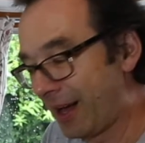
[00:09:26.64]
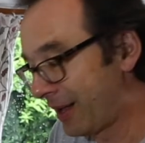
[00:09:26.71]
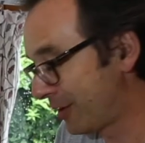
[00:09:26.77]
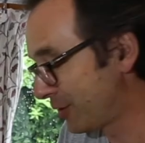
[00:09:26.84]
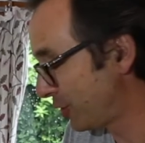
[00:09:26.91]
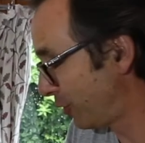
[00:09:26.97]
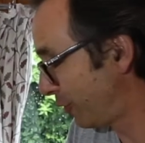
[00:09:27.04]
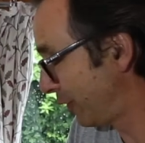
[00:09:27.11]

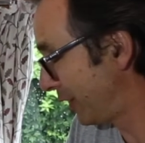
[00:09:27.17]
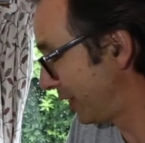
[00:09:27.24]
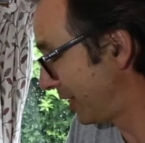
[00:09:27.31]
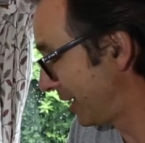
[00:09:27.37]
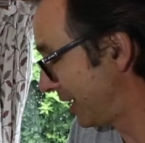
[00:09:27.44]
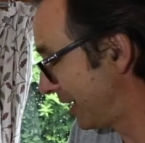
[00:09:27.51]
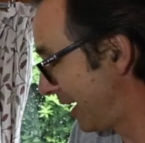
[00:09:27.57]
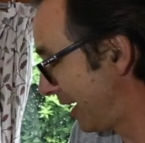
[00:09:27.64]
sort of in
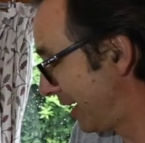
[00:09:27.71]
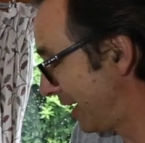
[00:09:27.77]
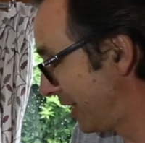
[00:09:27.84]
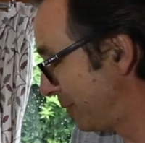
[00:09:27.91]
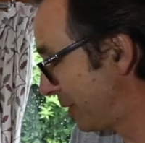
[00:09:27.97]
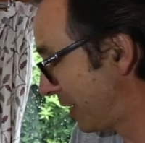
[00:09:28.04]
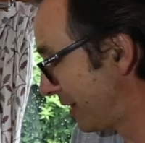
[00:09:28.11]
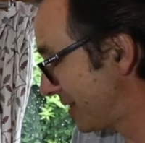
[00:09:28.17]
the
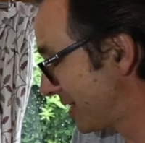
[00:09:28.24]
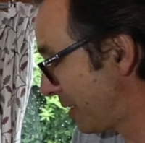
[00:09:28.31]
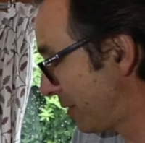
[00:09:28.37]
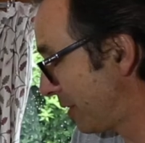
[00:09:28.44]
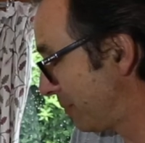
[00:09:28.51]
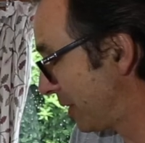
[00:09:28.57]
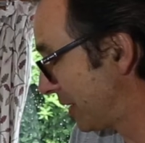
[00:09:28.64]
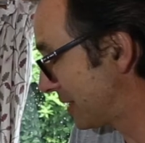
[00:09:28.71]
middle of the
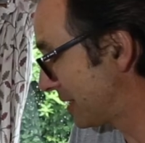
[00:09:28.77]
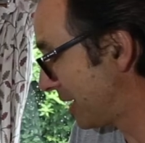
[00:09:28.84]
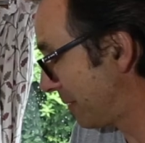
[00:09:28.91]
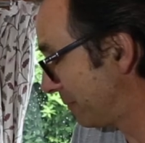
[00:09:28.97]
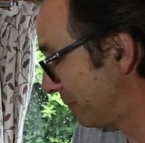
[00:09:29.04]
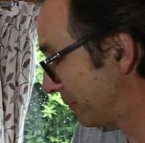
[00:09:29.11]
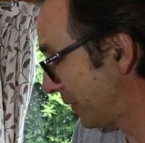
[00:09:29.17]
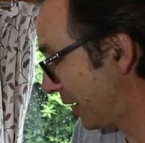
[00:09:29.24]
summer. But
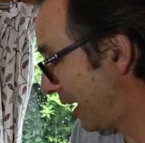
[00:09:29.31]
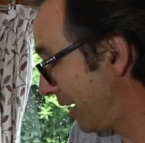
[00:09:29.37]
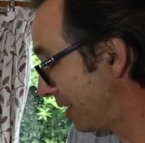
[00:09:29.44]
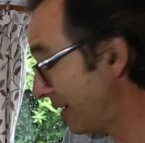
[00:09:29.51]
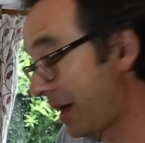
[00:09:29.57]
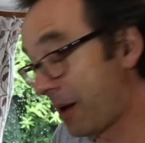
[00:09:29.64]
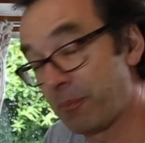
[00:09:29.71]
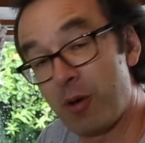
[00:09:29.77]

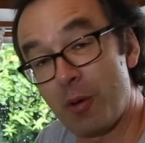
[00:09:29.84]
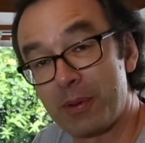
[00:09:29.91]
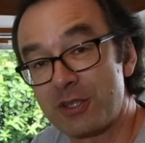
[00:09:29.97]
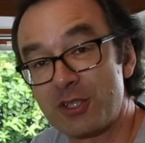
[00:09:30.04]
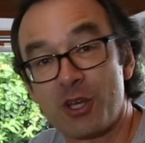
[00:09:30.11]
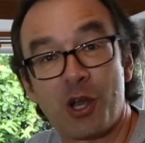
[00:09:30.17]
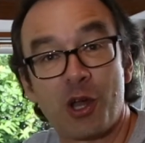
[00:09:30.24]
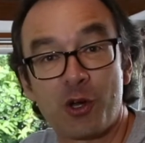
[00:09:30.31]
yeah, pop
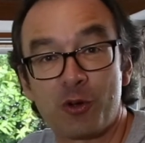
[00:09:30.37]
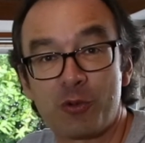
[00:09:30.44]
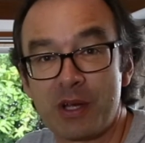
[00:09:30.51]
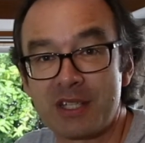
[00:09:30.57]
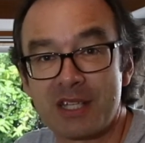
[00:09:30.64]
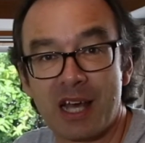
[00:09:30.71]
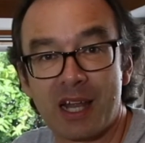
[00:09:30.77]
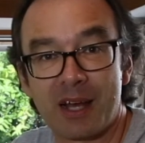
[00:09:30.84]
into your local
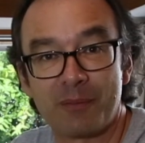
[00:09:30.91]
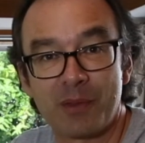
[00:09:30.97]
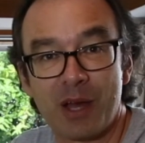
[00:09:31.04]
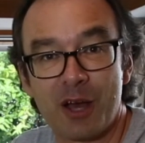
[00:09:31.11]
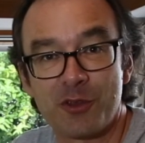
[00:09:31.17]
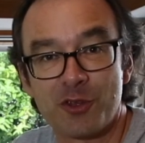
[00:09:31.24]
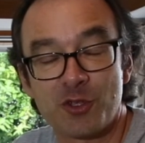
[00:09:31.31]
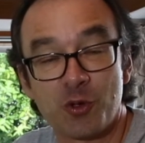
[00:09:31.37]
retailer.
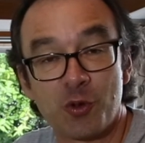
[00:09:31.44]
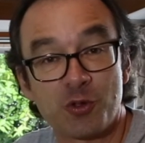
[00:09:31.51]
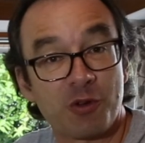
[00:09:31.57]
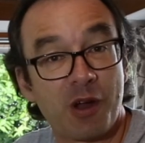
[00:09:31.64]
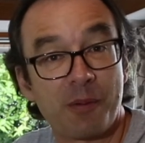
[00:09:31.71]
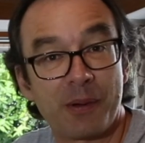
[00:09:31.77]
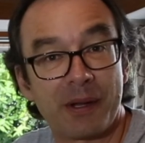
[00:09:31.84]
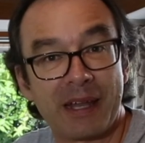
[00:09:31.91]
The stores are
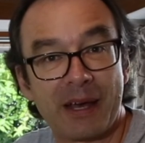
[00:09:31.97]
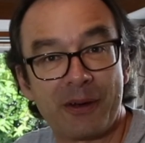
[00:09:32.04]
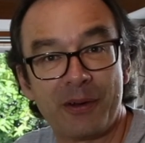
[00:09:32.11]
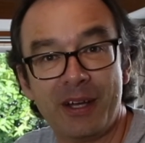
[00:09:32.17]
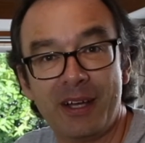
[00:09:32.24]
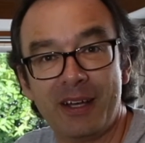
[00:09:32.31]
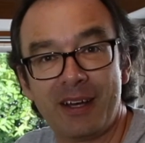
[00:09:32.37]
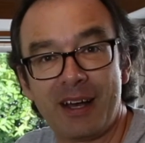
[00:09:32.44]
open now.
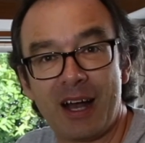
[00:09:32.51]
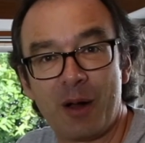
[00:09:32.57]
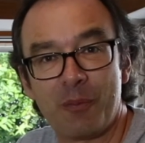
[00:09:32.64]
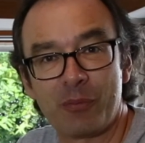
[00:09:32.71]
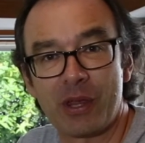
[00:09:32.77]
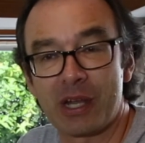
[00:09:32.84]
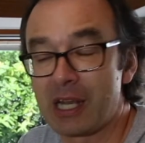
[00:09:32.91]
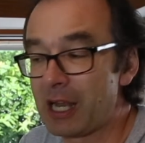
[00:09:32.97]

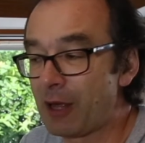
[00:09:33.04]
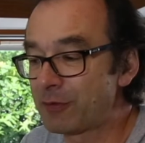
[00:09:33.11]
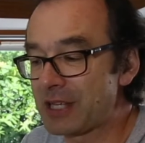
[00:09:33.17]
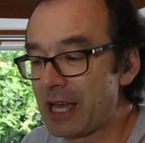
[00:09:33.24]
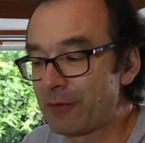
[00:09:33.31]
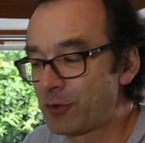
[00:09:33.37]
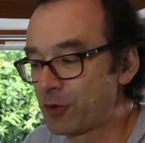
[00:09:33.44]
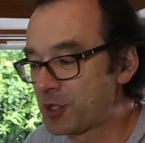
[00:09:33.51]
They'd love to
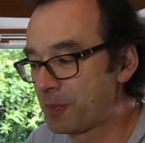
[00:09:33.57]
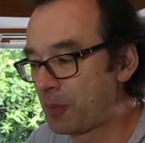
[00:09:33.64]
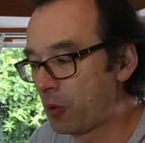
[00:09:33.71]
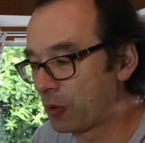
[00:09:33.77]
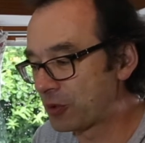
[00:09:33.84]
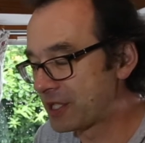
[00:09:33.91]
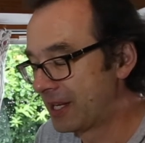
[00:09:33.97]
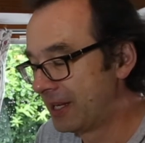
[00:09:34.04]
have your
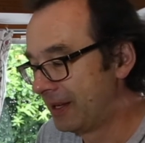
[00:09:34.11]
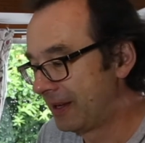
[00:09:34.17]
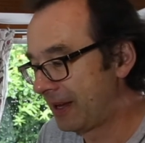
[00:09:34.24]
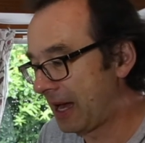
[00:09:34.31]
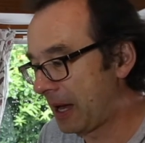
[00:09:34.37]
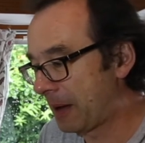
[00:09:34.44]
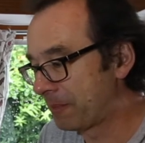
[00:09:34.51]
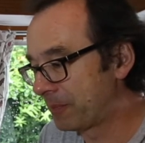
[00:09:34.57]
support,
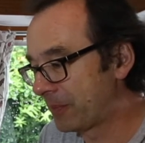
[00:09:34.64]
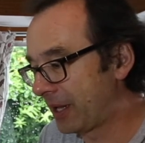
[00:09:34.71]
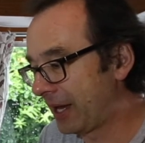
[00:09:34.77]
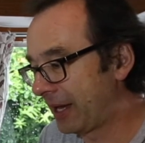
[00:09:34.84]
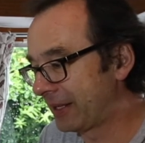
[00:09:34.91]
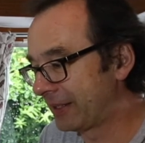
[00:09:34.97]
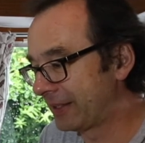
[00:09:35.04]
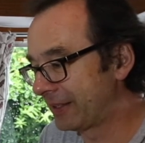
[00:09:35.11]
and
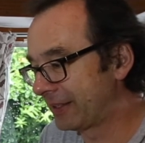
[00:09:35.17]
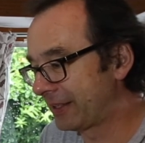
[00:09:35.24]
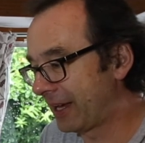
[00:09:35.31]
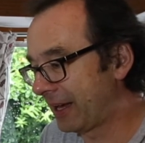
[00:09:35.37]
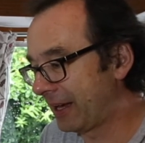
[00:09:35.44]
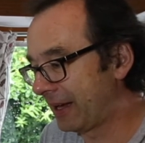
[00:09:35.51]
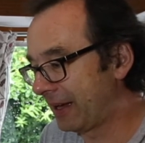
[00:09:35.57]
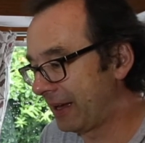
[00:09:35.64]

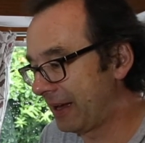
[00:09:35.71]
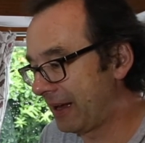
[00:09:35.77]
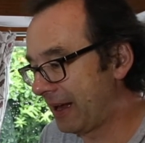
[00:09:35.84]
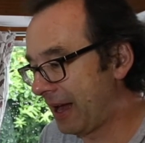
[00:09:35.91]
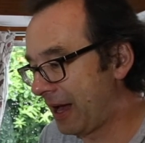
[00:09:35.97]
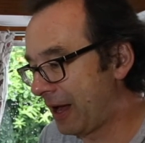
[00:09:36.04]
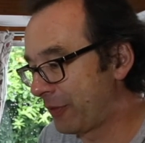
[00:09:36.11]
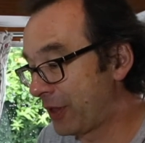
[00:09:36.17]

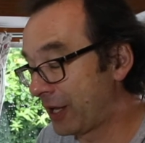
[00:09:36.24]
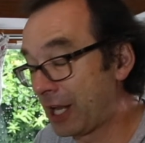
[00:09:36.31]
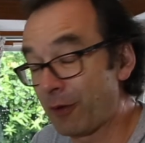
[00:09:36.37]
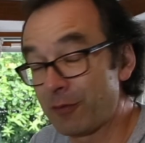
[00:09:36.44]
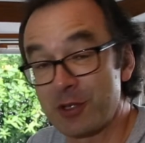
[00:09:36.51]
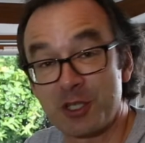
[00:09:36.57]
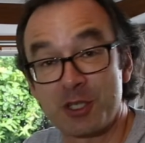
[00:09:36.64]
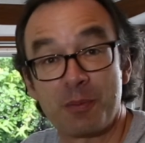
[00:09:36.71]
they'd
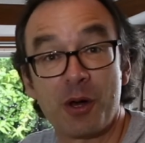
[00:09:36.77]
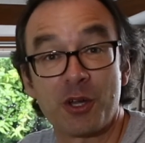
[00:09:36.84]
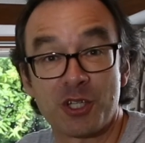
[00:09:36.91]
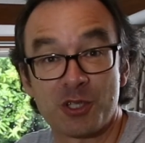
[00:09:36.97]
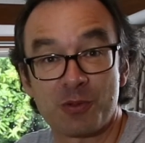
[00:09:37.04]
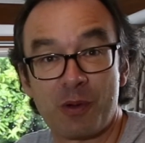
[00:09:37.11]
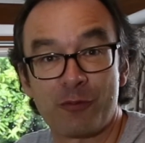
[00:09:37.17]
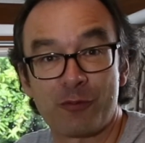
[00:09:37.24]
love you to
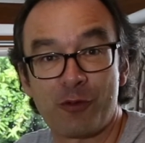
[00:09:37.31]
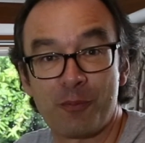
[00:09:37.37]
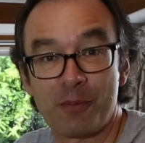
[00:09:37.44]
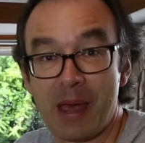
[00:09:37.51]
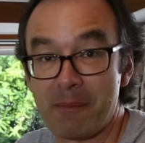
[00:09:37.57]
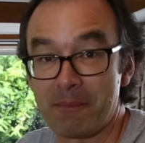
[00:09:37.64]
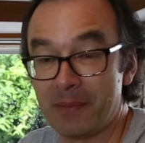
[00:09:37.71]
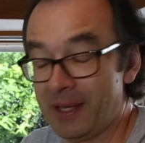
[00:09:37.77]
purchase one from
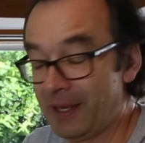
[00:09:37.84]
them.